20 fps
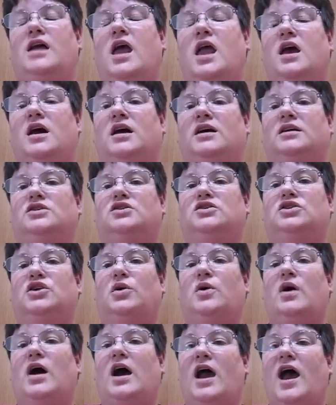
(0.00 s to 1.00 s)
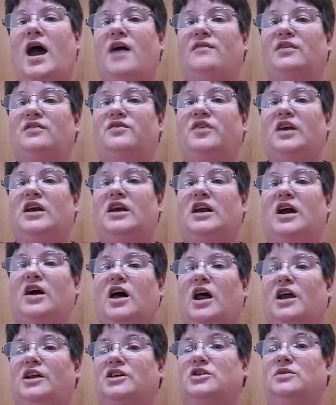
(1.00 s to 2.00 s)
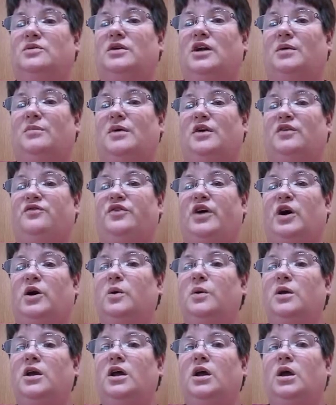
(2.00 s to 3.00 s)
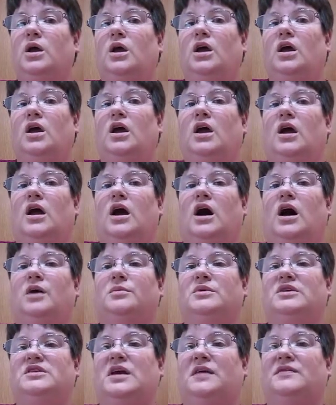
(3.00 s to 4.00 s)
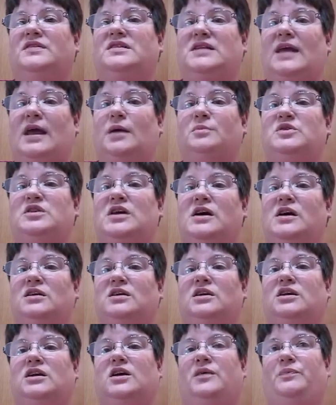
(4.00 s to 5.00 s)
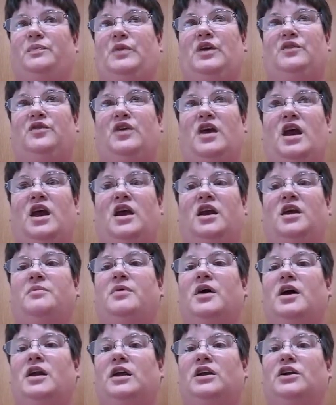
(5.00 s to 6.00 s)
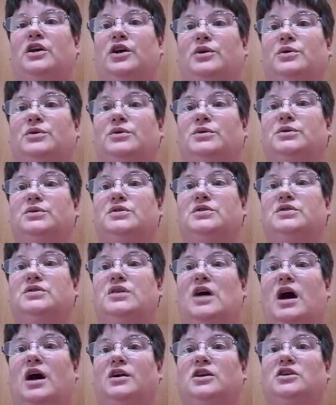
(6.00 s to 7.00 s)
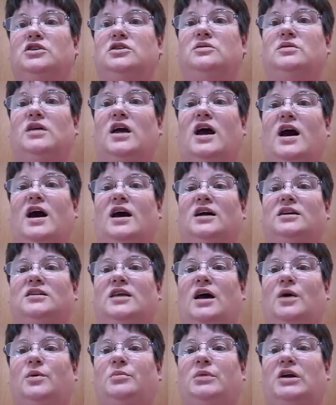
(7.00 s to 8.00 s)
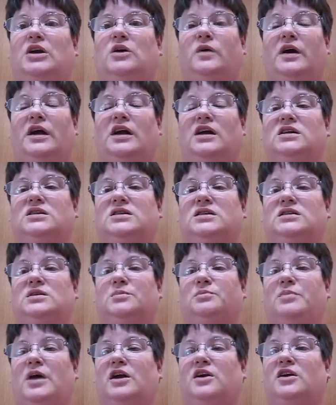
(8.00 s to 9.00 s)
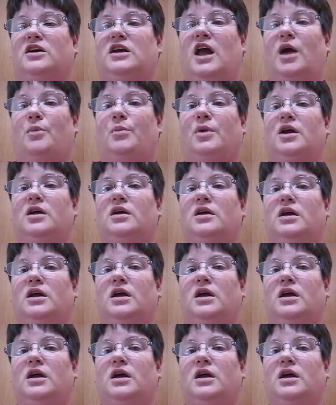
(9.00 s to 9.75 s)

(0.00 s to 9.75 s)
And so I haven't figured out how to do it on my phone because um, I have a Samsung. If anybody knows how to do that, that would be great because it's a better camera.